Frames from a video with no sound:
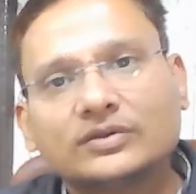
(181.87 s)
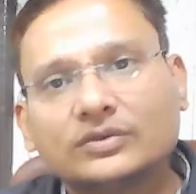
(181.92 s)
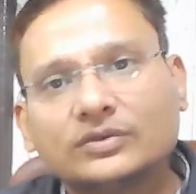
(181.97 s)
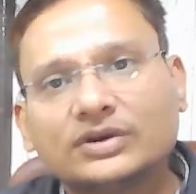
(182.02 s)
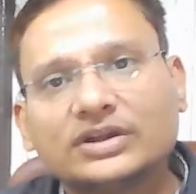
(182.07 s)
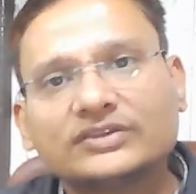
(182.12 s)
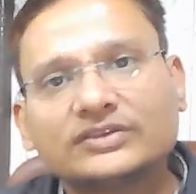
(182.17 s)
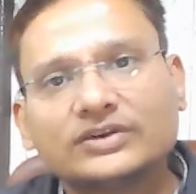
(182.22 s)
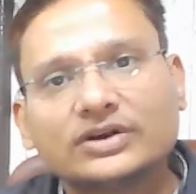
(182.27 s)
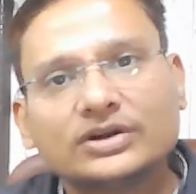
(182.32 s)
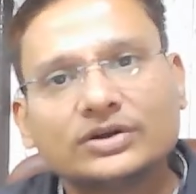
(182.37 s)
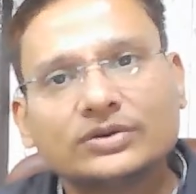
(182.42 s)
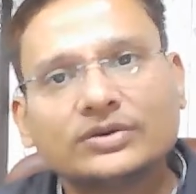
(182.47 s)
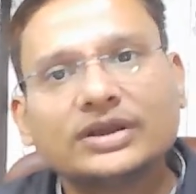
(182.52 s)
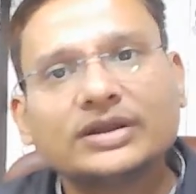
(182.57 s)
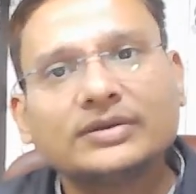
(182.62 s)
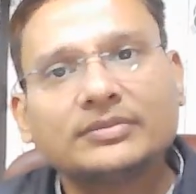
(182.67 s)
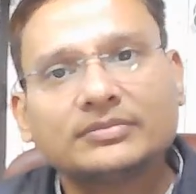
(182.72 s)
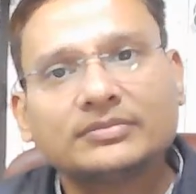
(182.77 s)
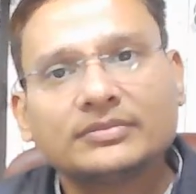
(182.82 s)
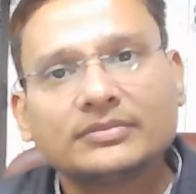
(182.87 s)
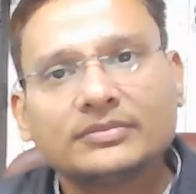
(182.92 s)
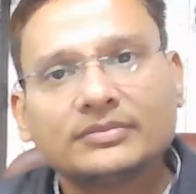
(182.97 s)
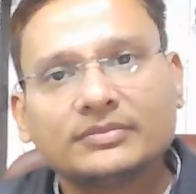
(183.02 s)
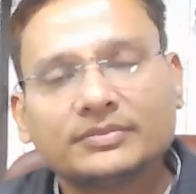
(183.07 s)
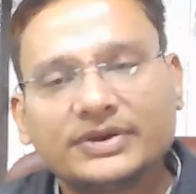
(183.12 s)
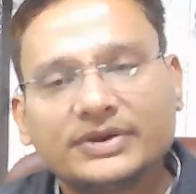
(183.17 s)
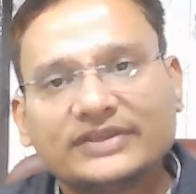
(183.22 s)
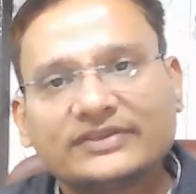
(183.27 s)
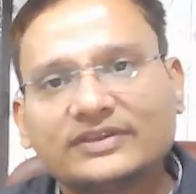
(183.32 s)
who does not know him.
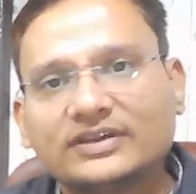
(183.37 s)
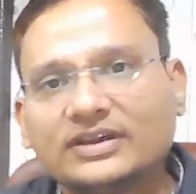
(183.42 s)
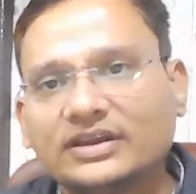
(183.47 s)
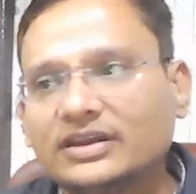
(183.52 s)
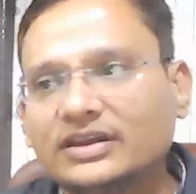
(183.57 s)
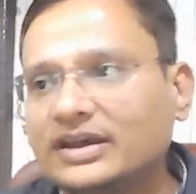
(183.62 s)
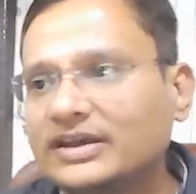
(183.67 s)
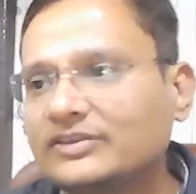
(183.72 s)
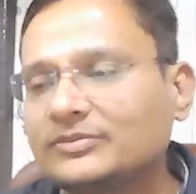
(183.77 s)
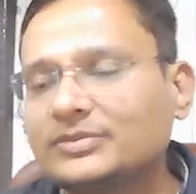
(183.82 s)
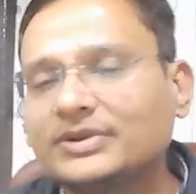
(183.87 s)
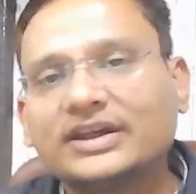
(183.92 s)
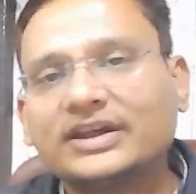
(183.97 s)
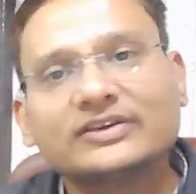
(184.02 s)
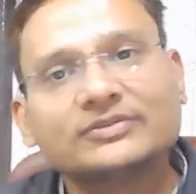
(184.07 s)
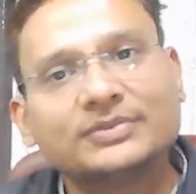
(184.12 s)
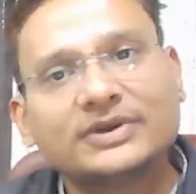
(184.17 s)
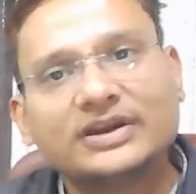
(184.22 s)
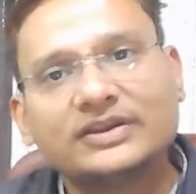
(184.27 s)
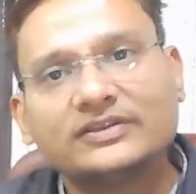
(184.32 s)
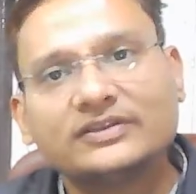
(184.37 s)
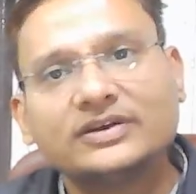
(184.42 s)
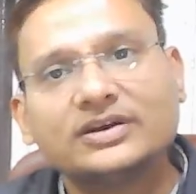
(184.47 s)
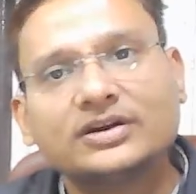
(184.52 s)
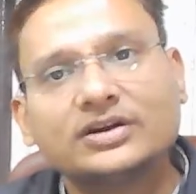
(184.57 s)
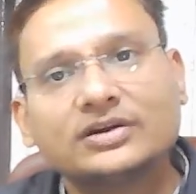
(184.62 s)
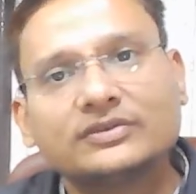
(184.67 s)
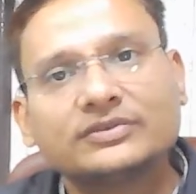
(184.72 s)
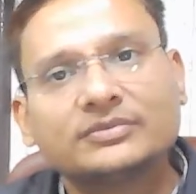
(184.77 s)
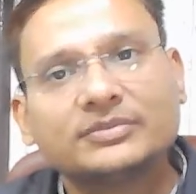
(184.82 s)
He has been
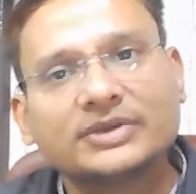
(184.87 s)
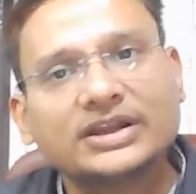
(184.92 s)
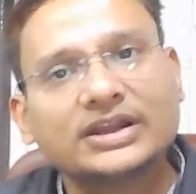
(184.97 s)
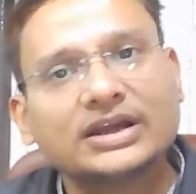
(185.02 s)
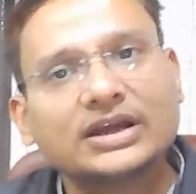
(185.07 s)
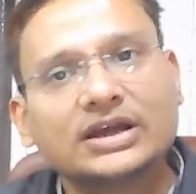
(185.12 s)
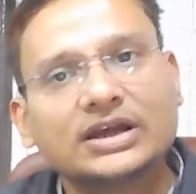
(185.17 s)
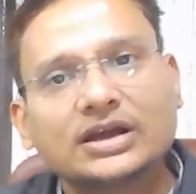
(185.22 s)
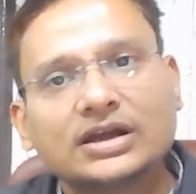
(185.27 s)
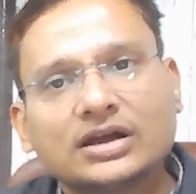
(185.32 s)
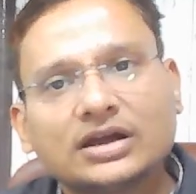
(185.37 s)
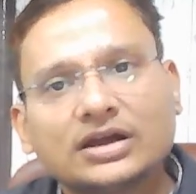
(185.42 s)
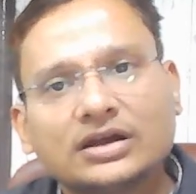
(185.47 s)
ex-president of America.